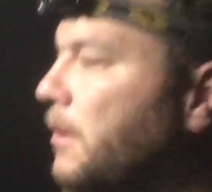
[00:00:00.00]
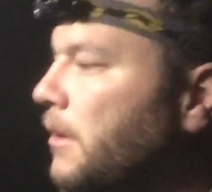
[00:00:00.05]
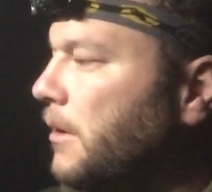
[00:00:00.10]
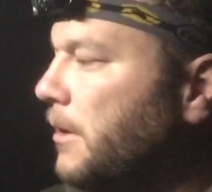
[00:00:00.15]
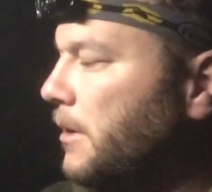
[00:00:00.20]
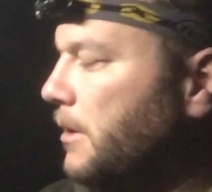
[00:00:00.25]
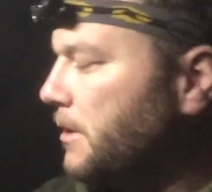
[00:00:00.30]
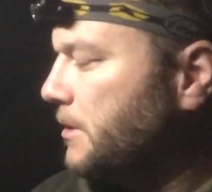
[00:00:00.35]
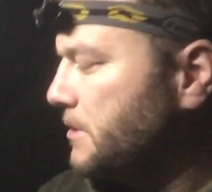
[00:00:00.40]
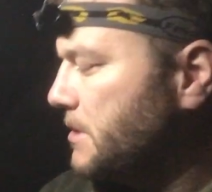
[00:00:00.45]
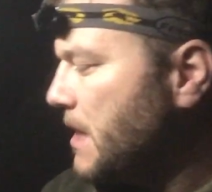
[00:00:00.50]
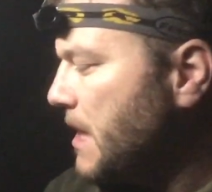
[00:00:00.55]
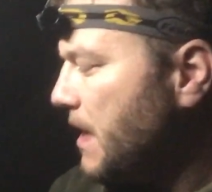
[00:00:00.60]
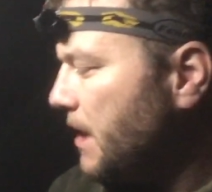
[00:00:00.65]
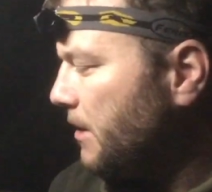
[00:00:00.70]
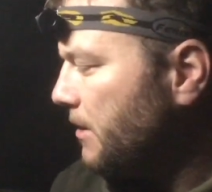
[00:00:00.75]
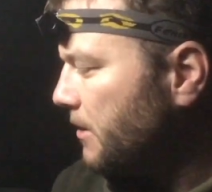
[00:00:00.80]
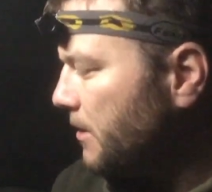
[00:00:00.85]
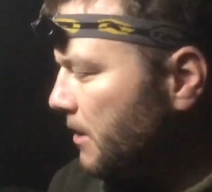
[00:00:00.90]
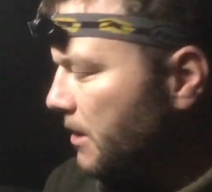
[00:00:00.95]
Oh
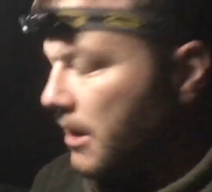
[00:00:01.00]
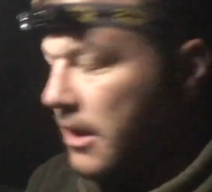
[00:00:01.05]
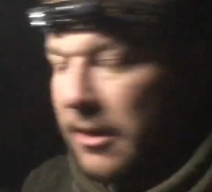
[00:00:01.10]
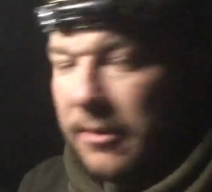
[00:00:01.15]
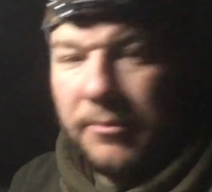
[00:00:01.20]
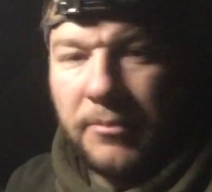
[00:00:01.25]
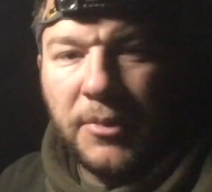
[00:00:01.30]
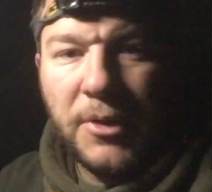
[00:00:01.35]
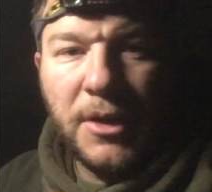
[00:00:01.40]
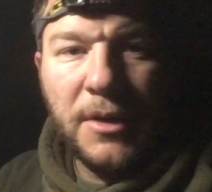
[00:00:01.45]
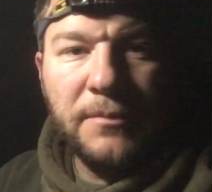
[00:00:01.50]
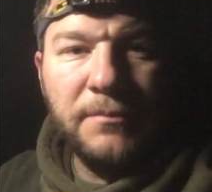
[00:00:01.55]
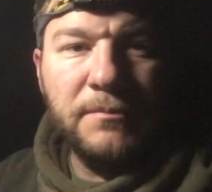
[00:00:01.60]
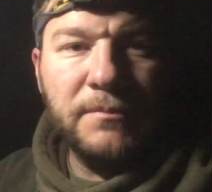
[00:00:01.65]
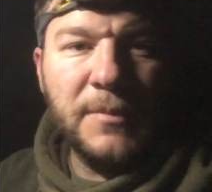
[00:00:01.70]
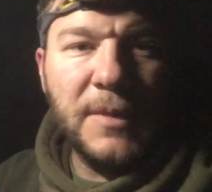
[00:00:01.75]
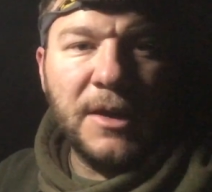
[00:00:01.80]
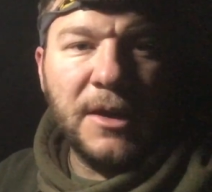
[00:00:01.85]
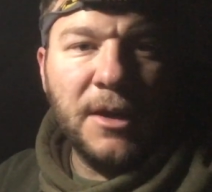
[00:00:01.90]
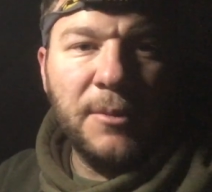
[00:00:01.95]
dear. But
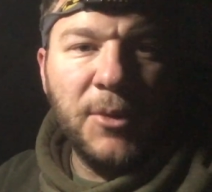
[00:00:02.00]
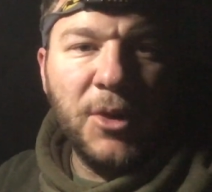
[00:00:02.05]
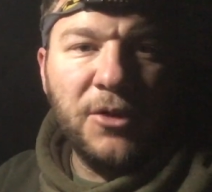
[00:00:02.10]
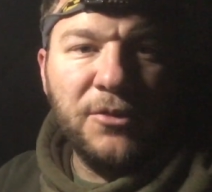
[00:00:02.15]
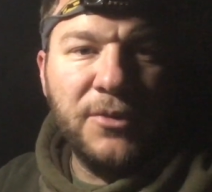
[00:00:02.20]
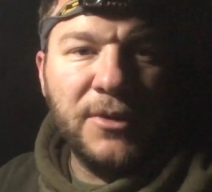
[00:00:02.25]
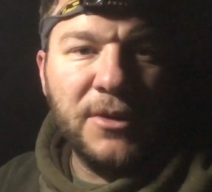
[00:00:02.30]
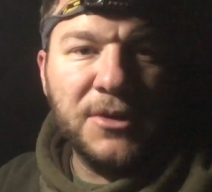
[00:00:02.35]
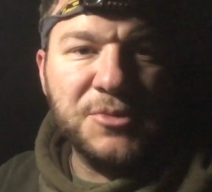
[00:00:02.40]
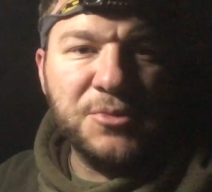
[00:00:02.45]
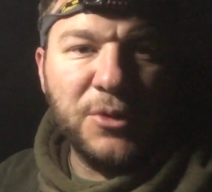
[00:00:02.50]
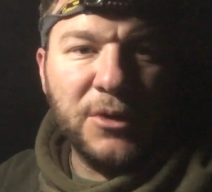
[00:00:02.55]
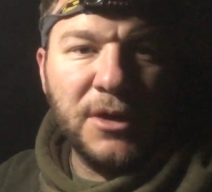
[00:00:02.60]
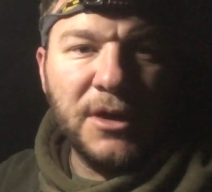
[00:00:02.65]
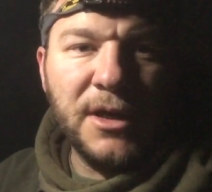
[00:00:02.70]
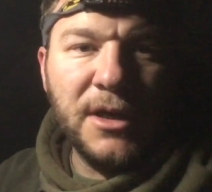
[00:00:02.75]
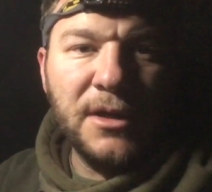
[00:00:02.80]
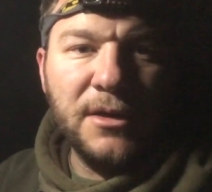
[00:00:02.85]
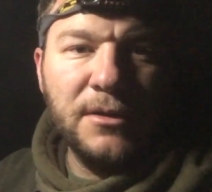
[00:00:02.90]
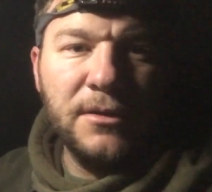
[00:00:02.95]
it come off when I was
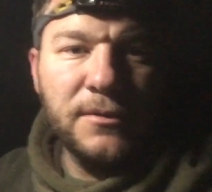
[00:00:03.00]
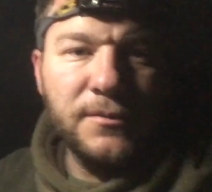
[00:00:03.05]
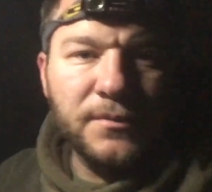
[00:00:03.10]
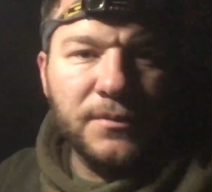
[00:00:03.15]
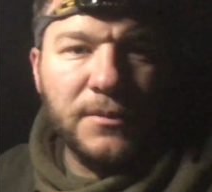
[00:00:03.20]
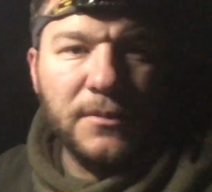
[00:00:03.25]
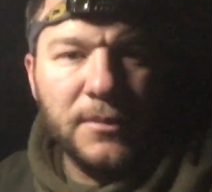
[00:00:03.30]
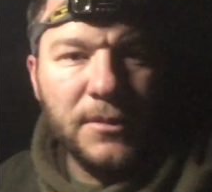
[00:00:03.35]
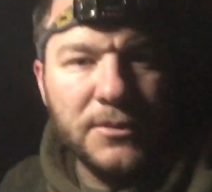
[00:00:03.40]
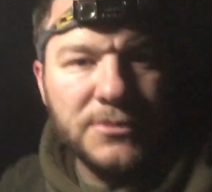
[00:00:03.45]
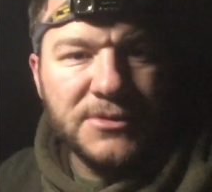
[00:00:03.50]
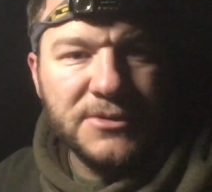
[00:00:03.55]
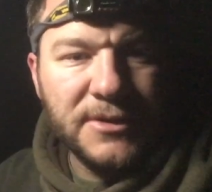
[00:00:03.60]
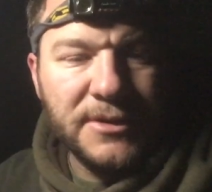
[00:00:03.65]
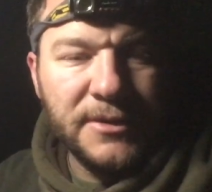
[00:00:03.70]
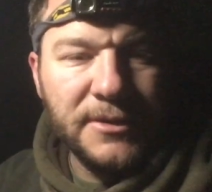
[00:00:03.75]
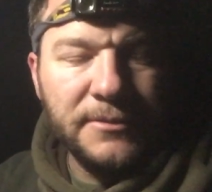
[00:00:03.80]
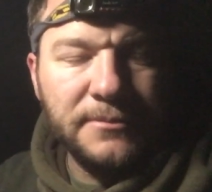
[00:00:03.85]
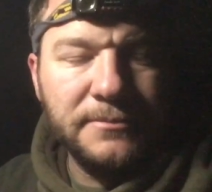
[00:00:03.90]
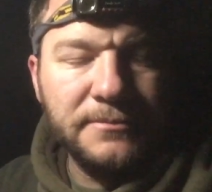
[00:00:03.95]
bringing it in,
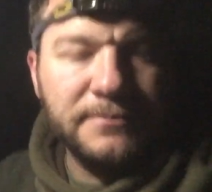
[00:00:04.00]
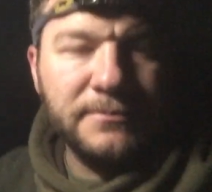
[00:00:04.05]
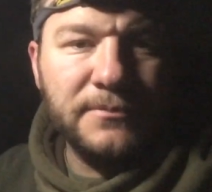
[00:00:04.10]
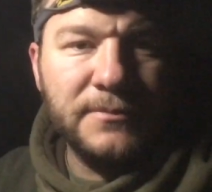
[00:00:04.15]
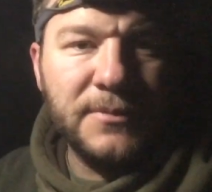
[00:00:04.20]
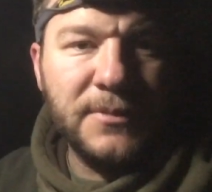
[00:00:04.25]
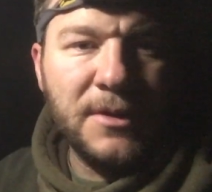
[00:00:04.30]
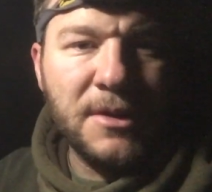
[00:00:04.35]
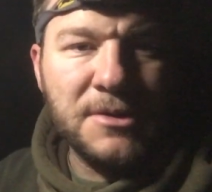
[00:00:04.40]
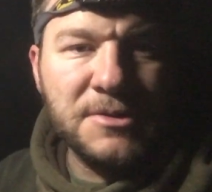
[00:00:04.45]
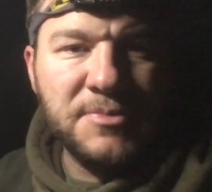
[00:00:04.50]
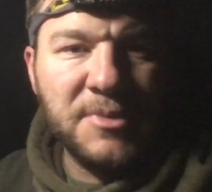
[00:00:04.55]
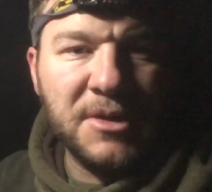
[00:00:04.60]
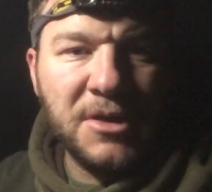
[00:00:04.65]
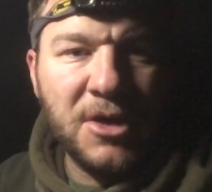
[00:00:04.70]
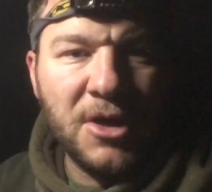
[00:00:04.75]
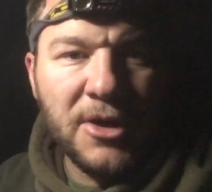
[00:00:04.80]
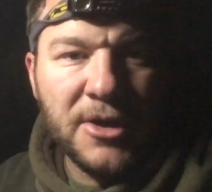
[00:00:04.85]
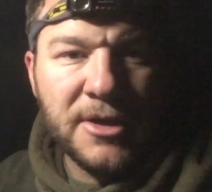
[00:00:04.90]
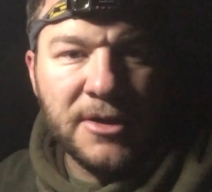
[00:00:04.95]
so that was a
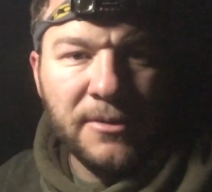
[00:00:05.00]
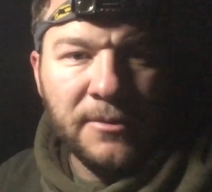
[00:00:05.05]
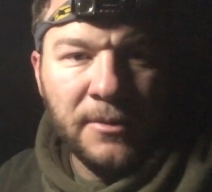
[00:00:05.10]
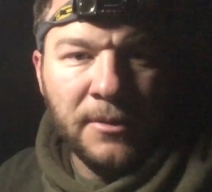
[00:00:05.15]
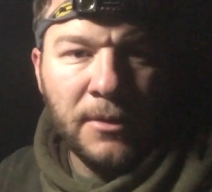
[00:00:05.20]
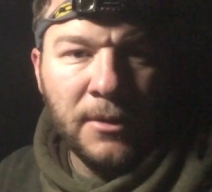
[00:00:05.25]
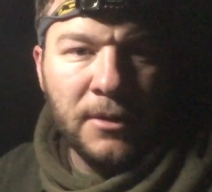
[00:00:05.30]
bit gutting.